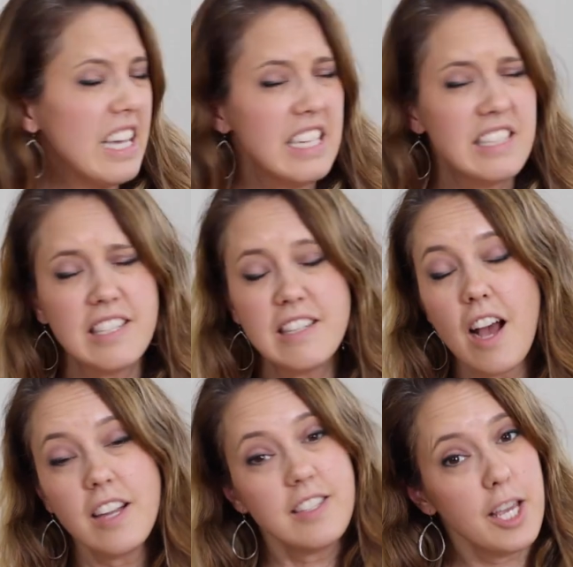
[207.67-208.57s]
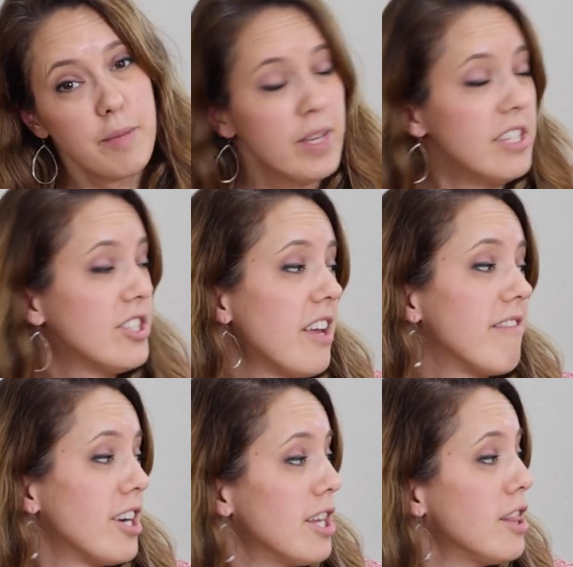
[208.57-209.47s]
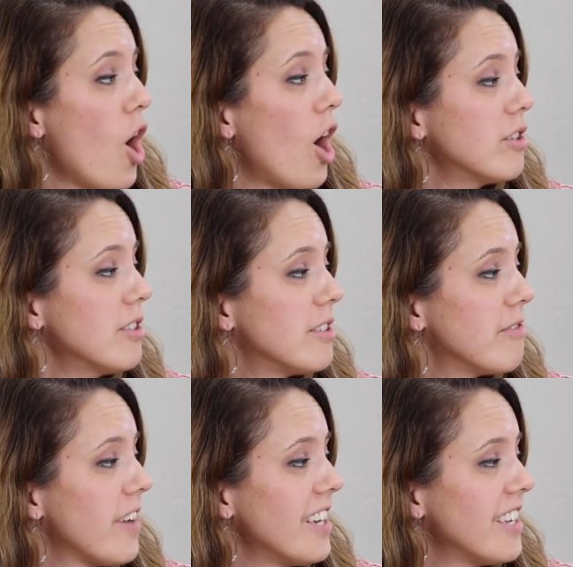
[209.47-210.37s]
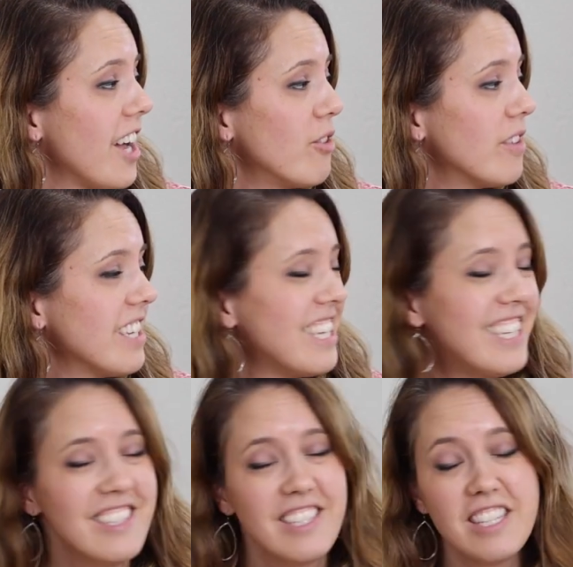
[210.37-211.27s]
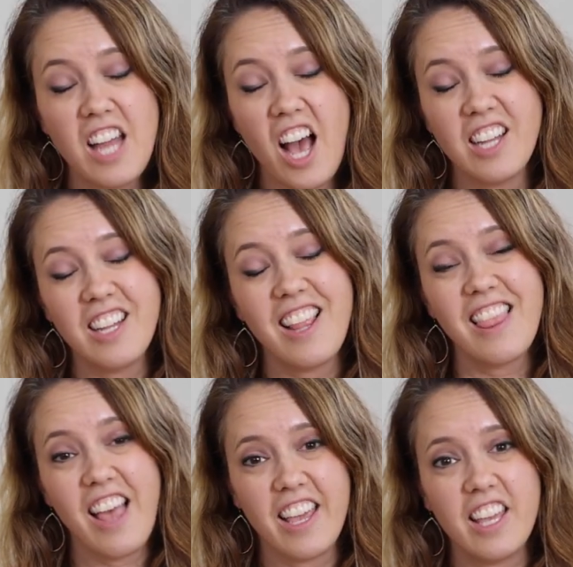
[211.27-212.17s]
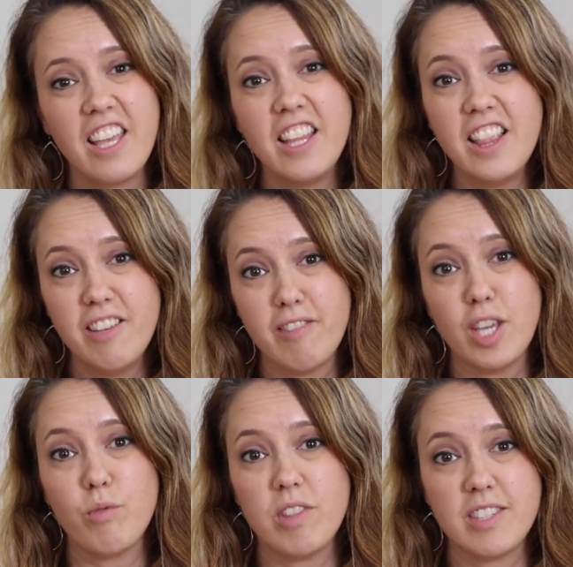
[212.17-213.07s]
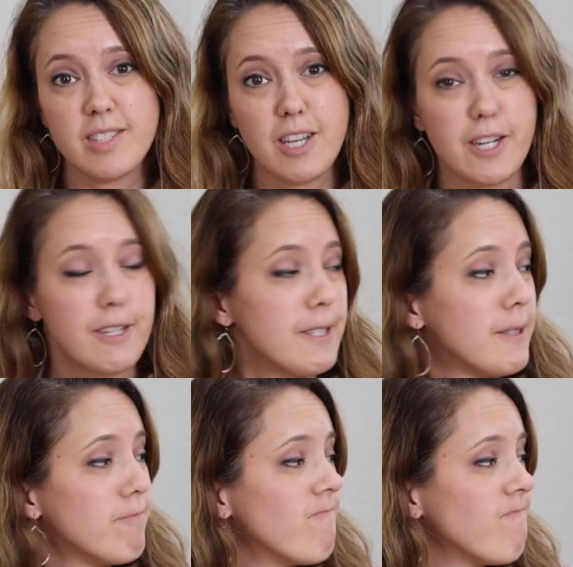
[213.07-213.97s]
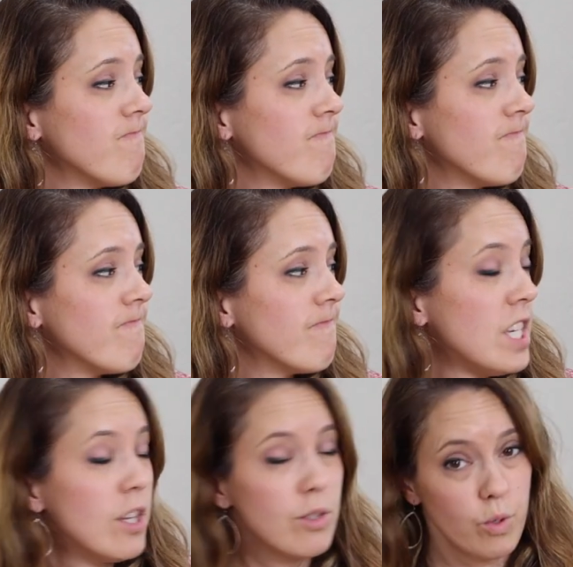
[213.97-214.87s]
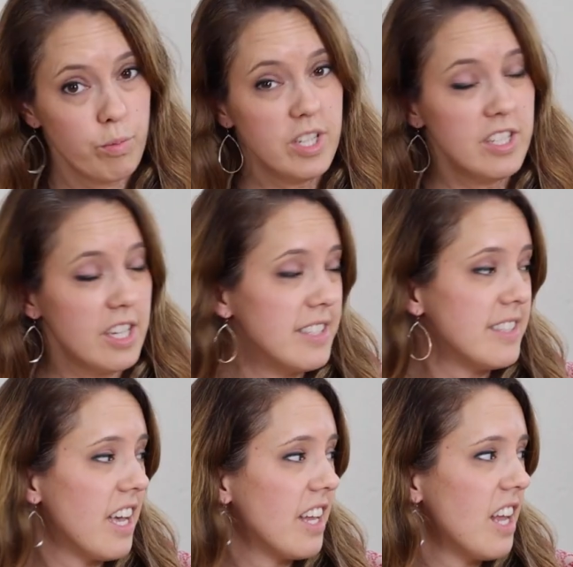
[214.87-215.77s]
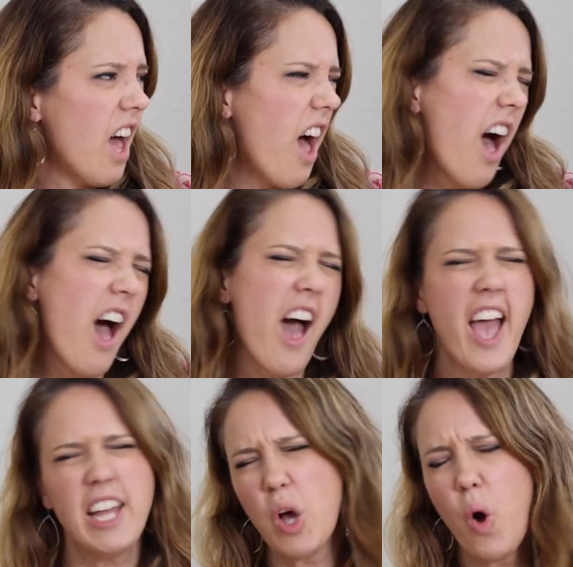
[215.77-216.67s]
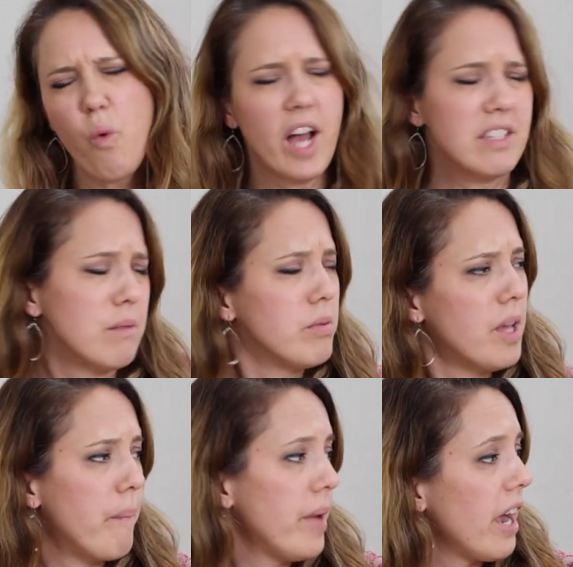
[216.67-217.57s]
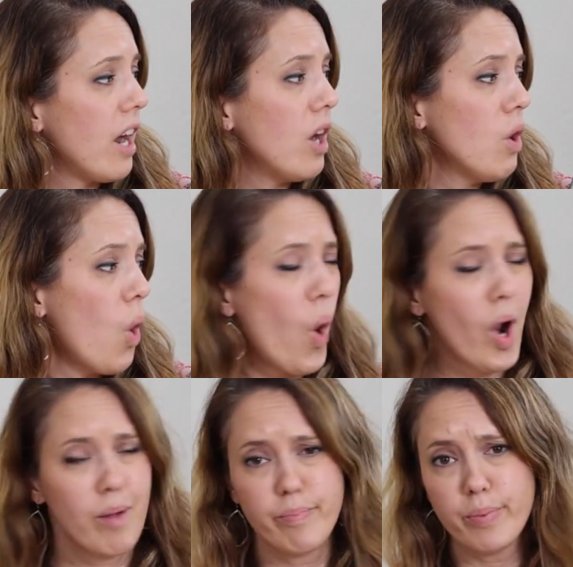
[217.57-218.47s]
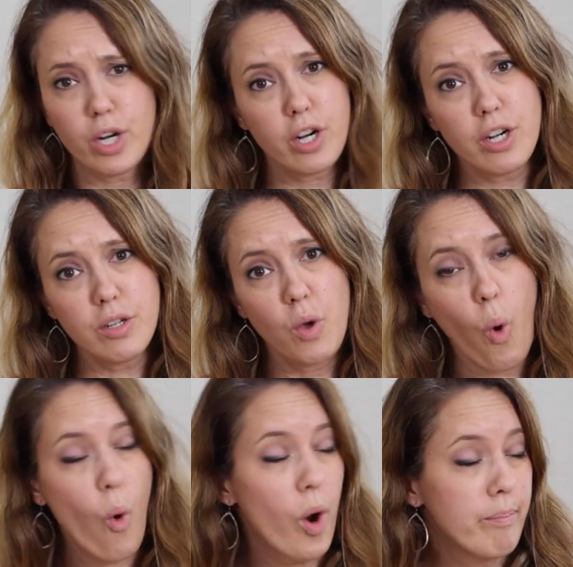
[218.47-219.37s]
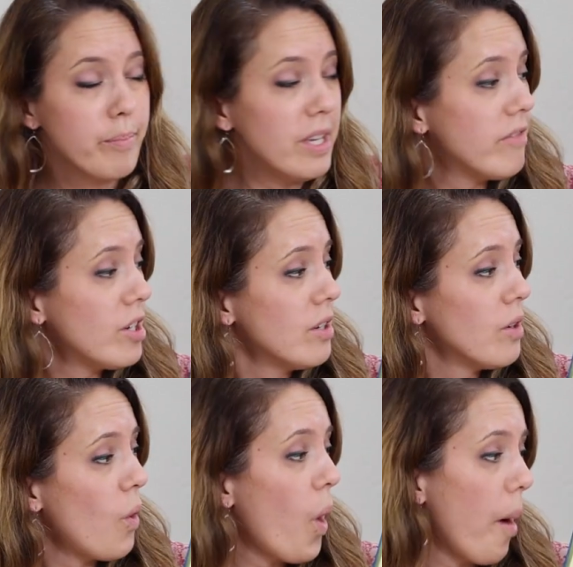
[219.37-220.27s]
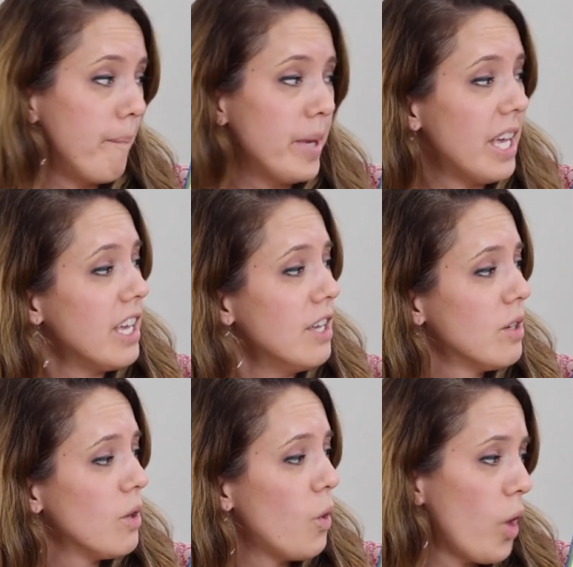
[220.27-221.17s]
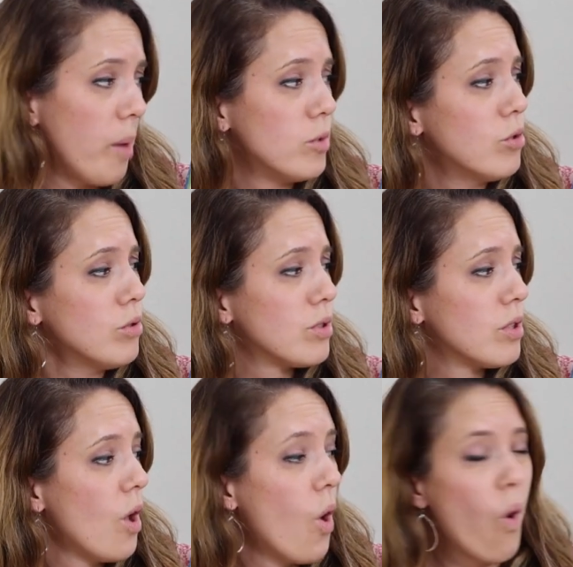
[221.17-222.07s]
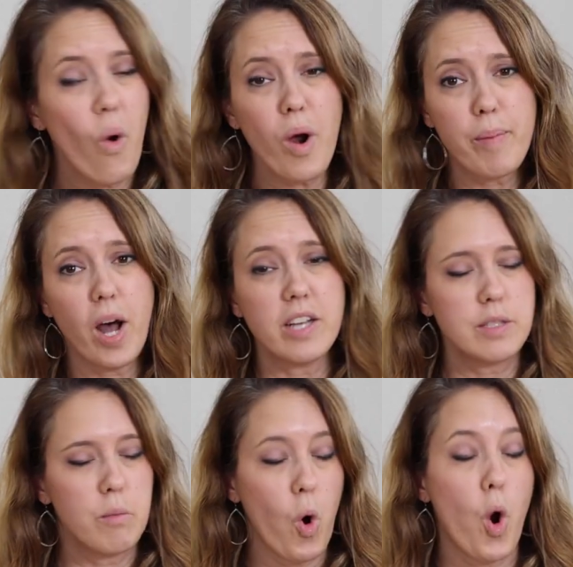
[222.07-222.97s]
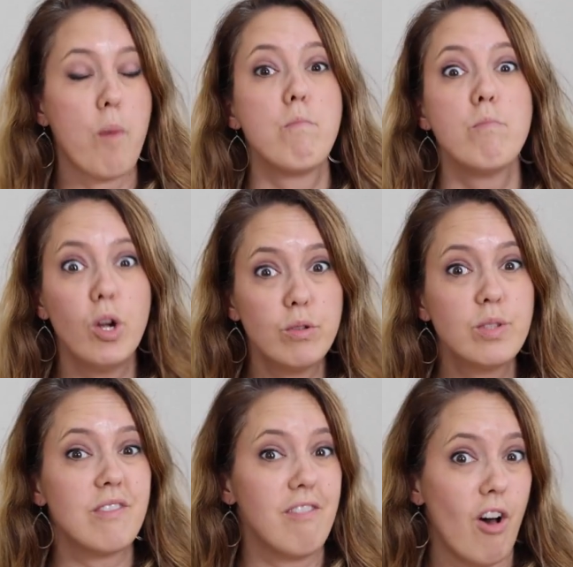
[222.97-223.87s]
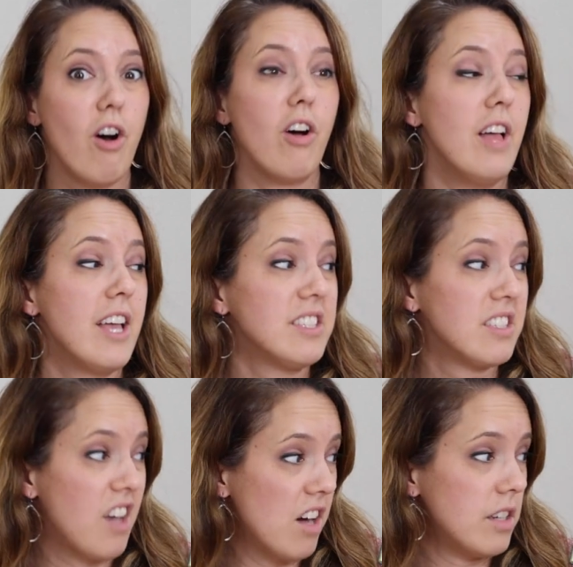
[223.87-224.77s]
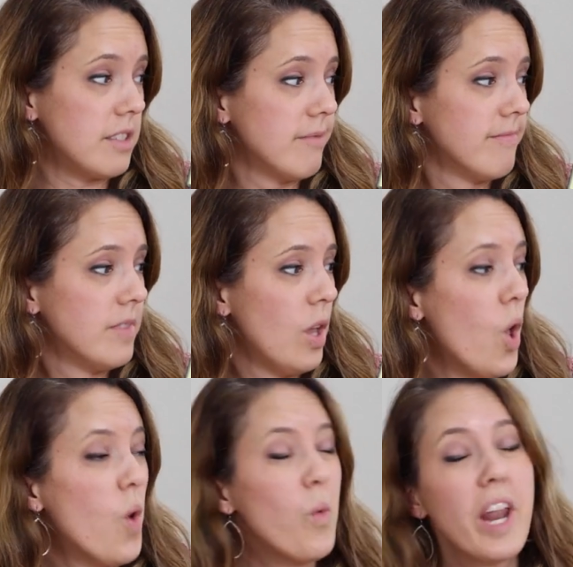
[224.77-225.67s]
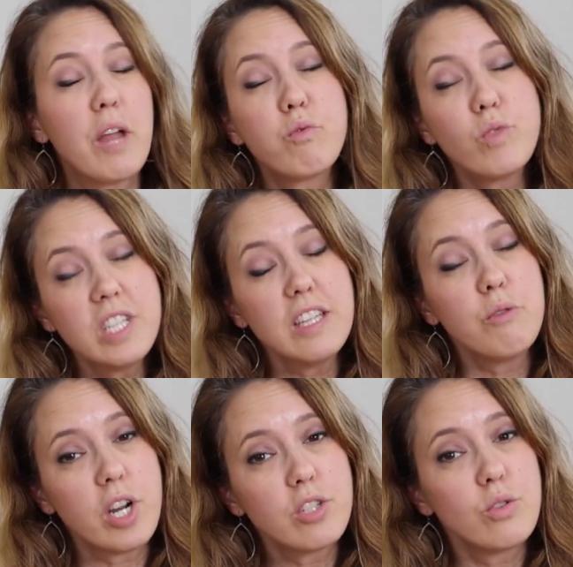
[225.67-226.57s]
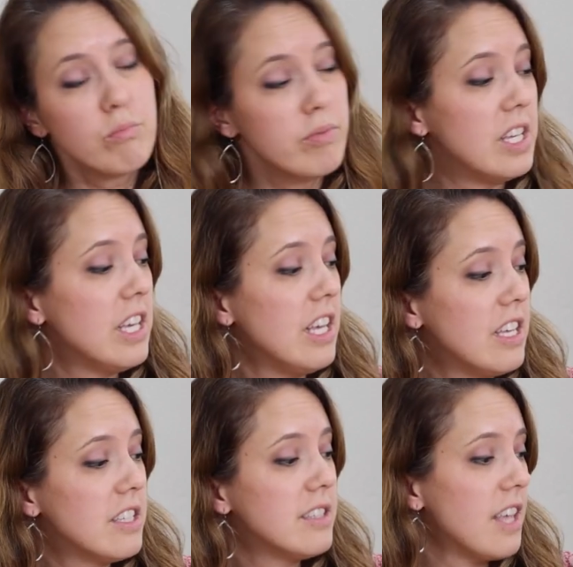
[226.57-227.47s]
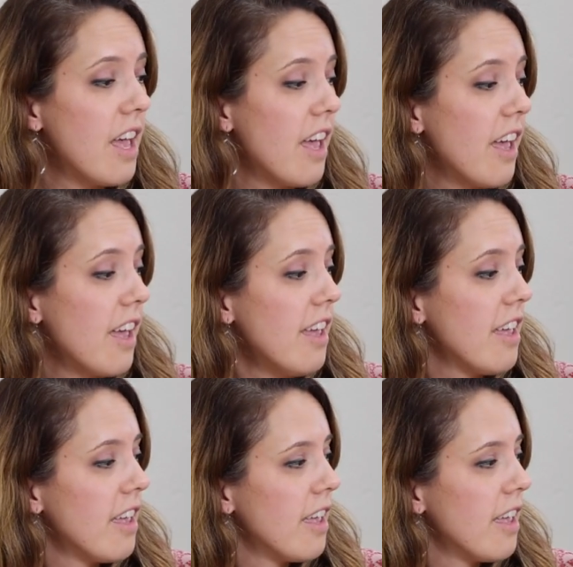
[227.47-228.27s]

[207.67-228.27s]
It did not take PJ very long to find out that he did not like living with the skunks. So PJ said, I don't want to be a bear or a bird or a beaver or a pig or a moose or a possum or most of all a skunk. What I really want to be is a